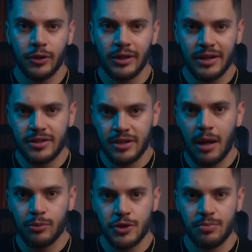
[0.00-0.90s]
look like
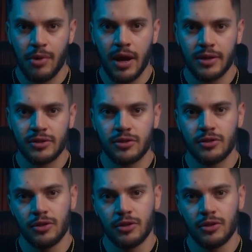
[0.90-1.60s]
established brands,